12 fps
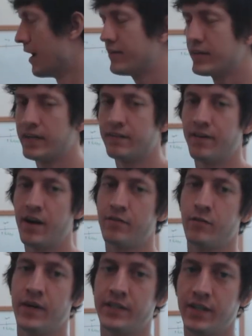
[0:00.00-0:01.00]
after getting fired
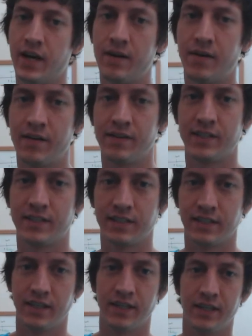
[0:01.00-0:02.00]
from my job,
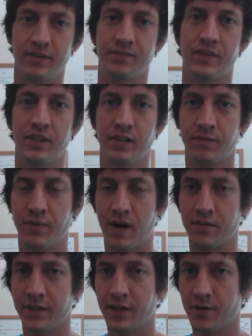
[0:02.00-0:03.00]
obviously, you
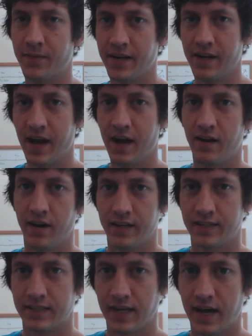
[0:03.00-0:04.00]
probably know by now,
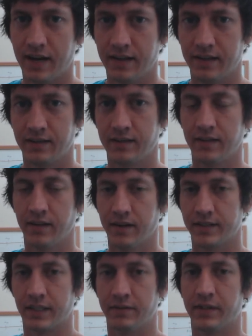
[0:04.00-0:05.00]
I decided, I
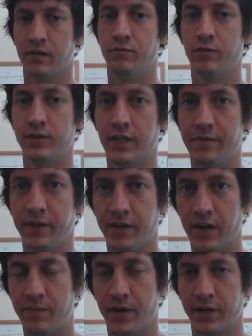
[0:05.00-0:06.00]
was going to become a full-time
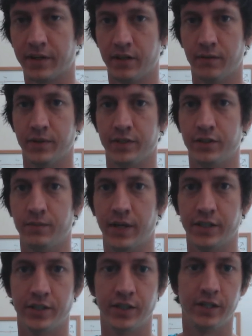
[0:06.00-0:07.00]
internet marketer, pursue
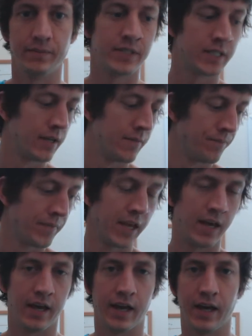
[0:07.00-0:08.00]
my dreams,
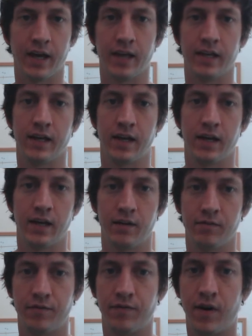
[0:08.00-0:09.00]
and
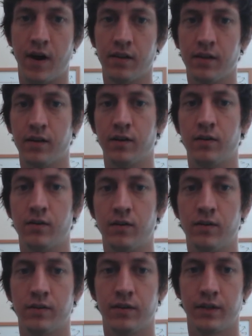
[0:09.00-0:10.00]

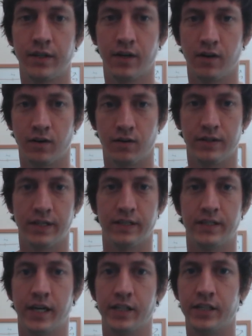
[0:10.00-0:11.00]
follow, the
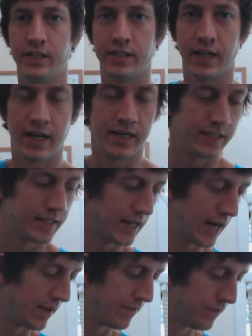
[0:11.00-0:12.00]
intentions that I had
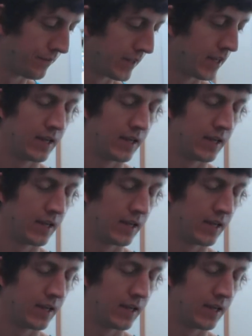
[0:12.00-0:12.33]
set.